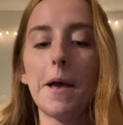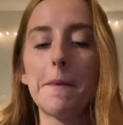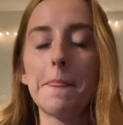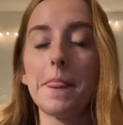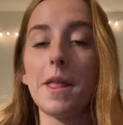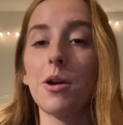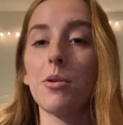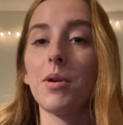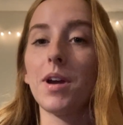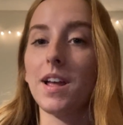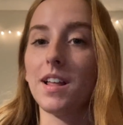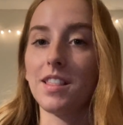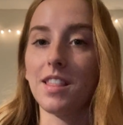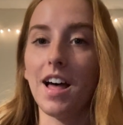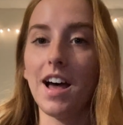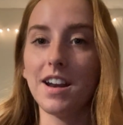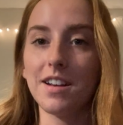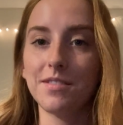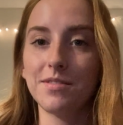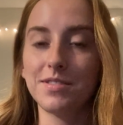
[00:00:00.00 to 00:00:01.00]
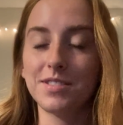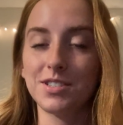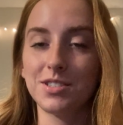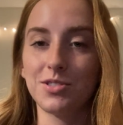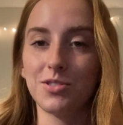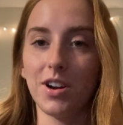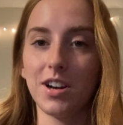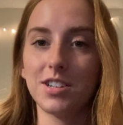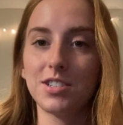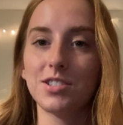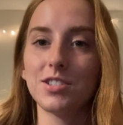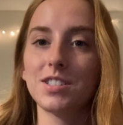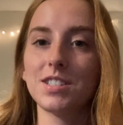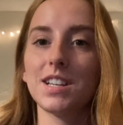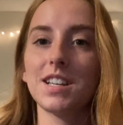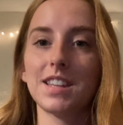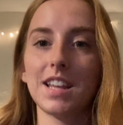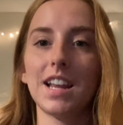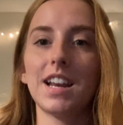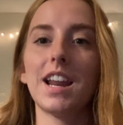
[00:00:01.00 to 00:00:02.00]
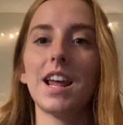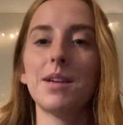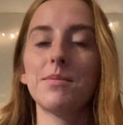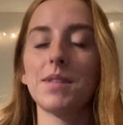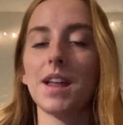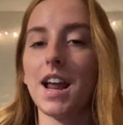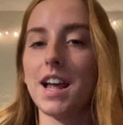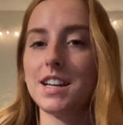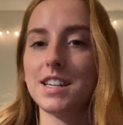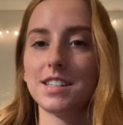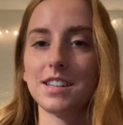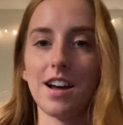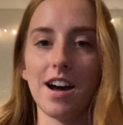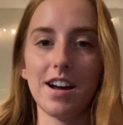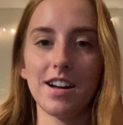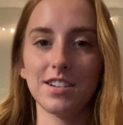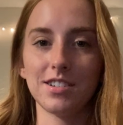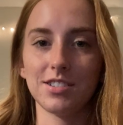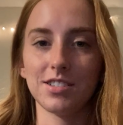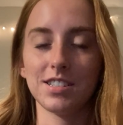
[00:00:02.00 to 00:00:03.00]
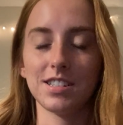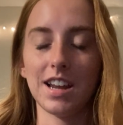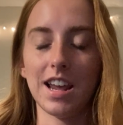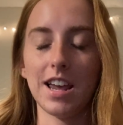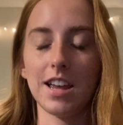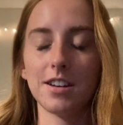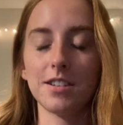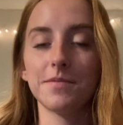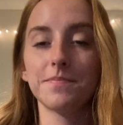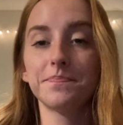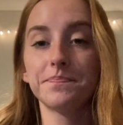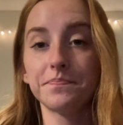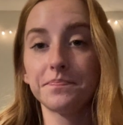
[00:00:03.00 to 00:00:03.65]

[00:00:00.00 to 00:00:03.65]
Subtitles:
there were a lot of structures that they named that I did not understand.